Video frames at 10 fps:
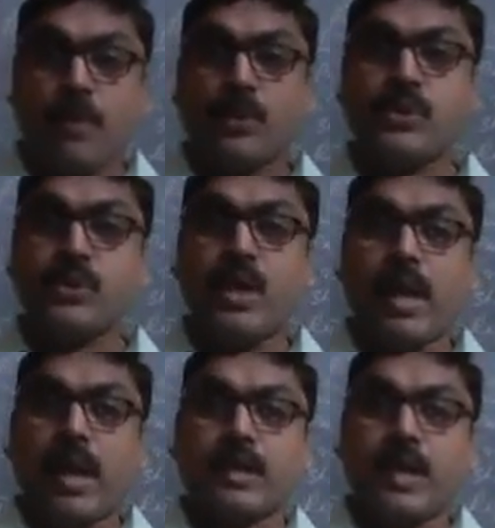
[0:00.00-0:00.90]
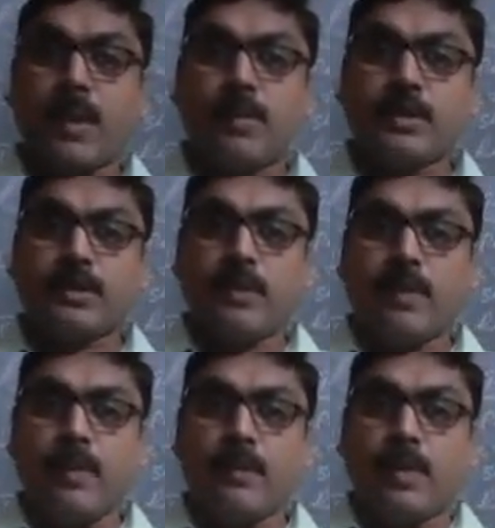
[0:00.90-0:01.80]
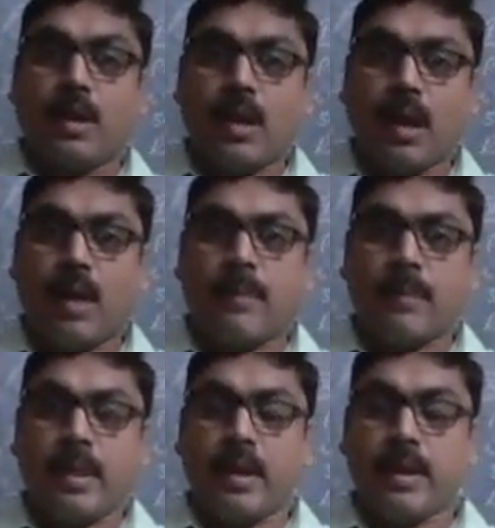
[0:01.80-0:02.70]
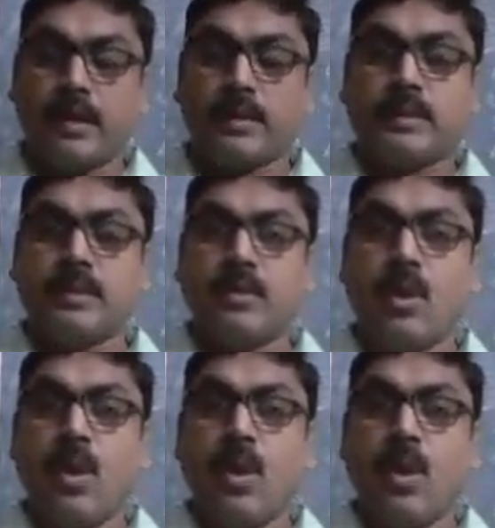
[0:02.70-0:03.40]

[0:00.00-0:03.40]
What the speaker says: Procedure established by law means